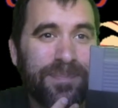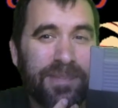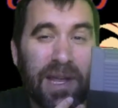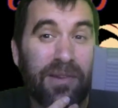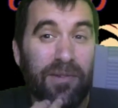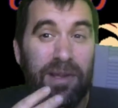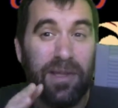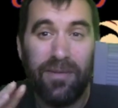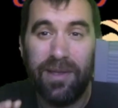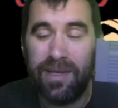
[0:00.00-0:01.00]
They're
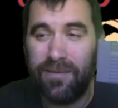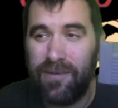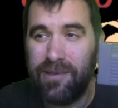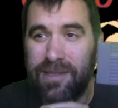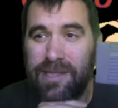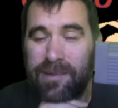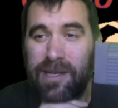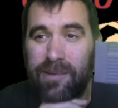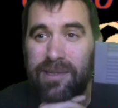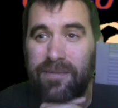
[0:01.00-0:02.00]
really, really confusing. That's
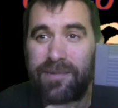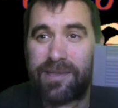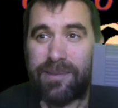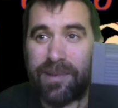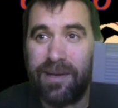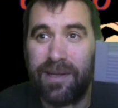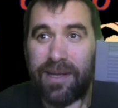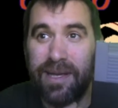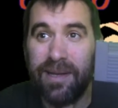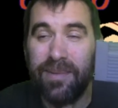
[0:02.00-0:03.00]
probably the most confusing part of the
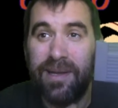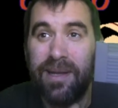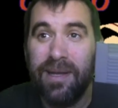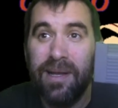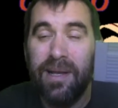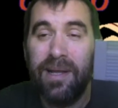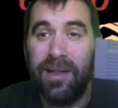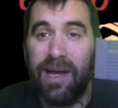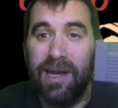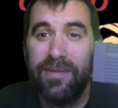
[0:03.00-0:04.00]
game.
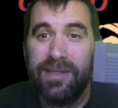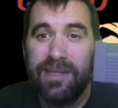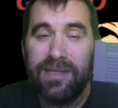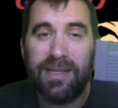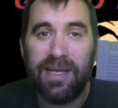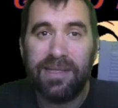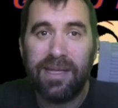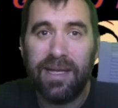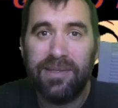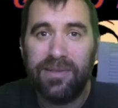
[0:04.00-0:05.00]
A lot of it's just like
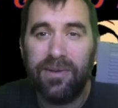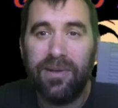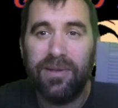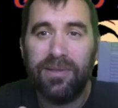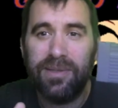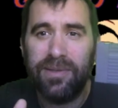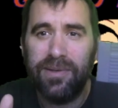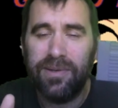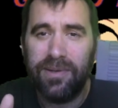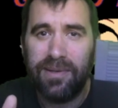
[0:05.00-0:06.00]
side-scroller
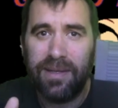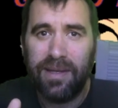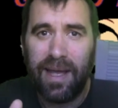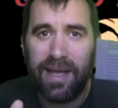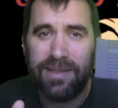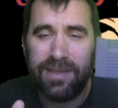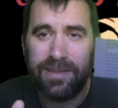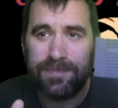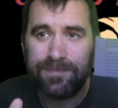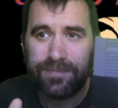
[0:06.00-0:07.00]
shooter
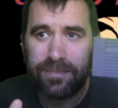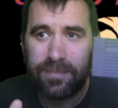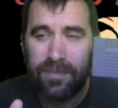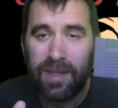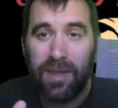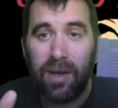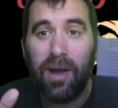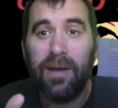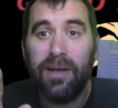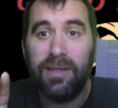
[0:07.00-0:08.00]
action. There
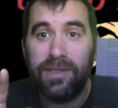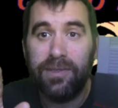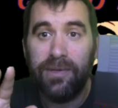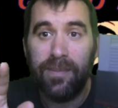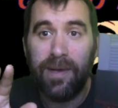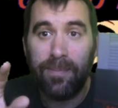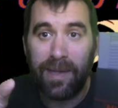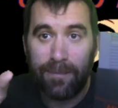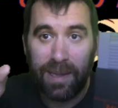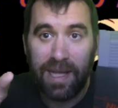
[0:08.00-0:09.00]
are shoot 'em up,
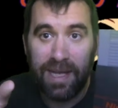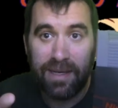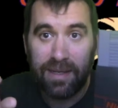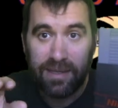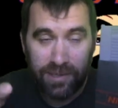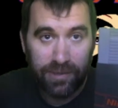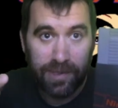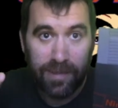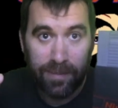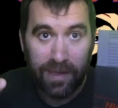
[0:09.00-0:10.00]
like plane
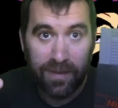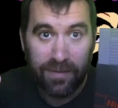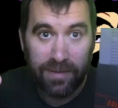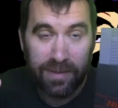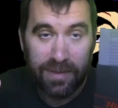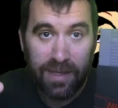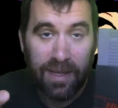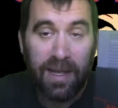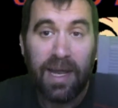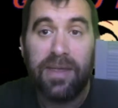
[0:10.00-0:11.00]
shoot 'em up levels,
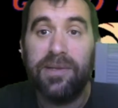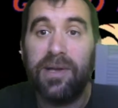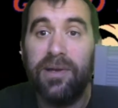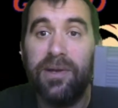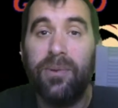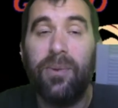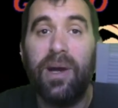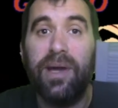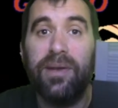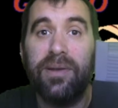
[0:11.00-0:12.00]
and there's
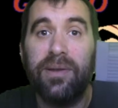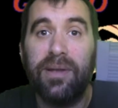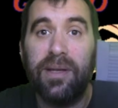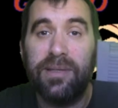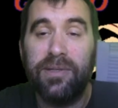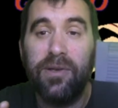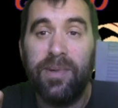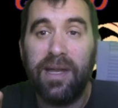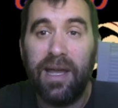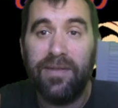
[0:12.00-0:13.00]
underwater
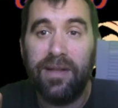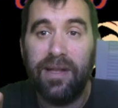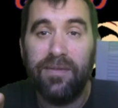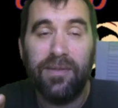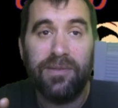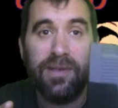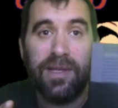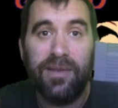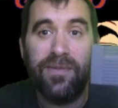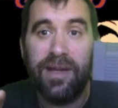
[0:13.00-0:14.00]
scuba diving levels where
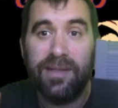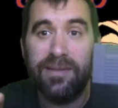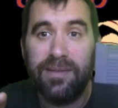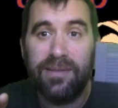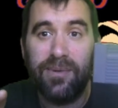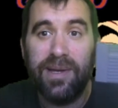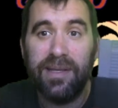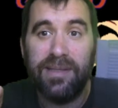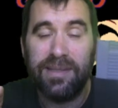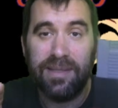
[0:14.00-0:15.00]
like you fight
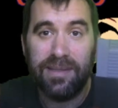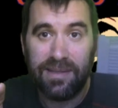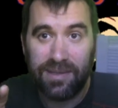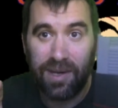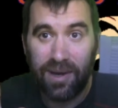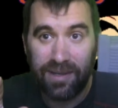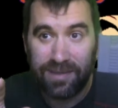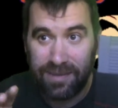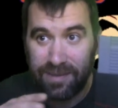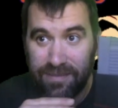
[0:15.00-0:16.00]
squids and
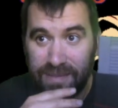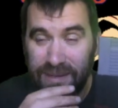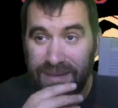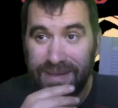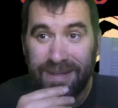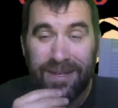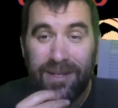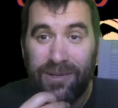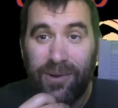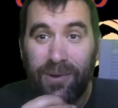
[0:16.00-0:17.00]
sharks and
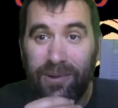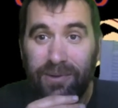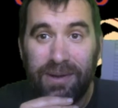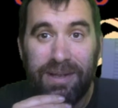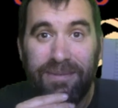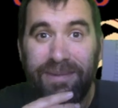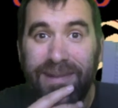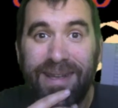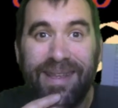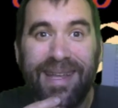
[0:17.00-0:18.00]
coral reef
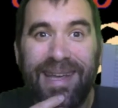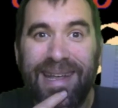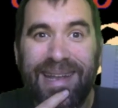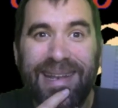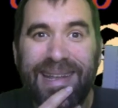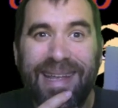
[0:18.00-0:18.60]
and all that.